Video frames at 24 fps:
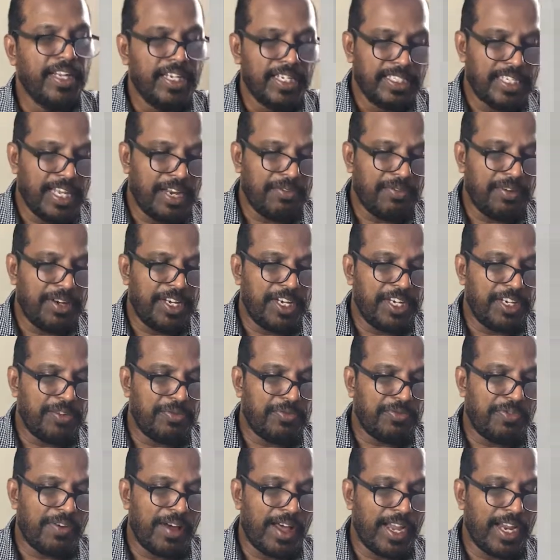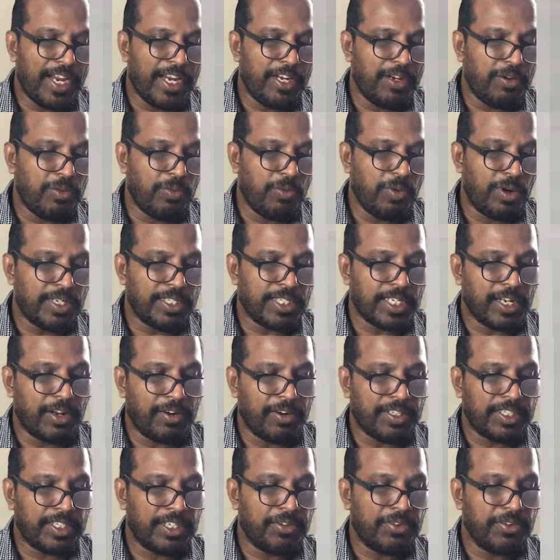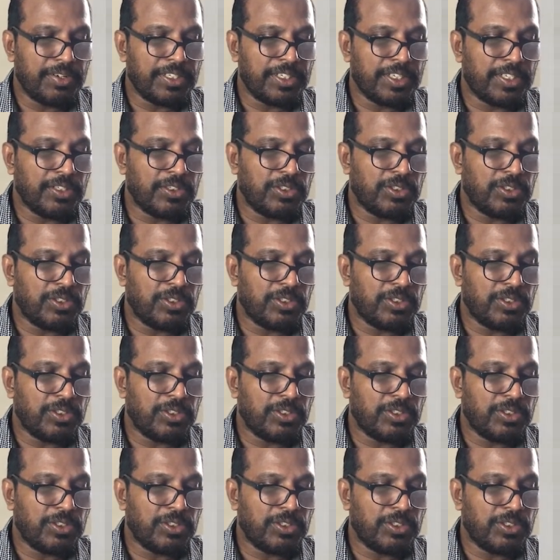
then we need to find what is the quadratic equation.